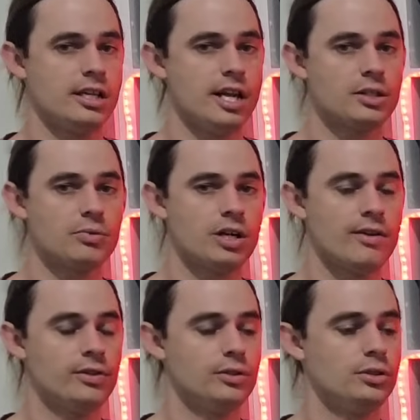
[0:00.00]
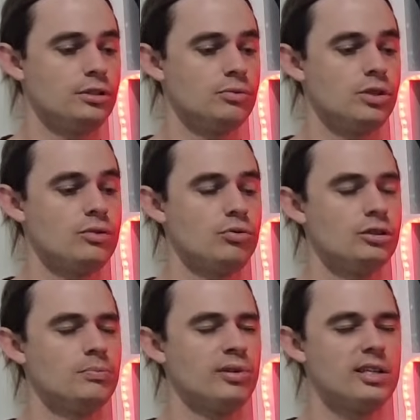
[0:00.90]
XY Evolutions, which
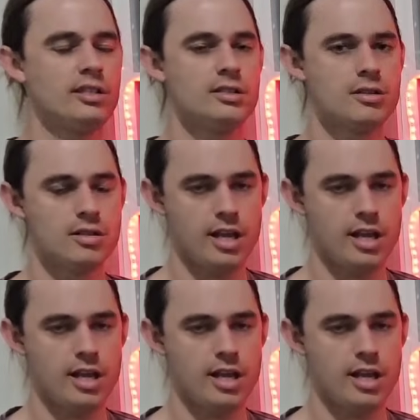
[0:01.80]
was printed to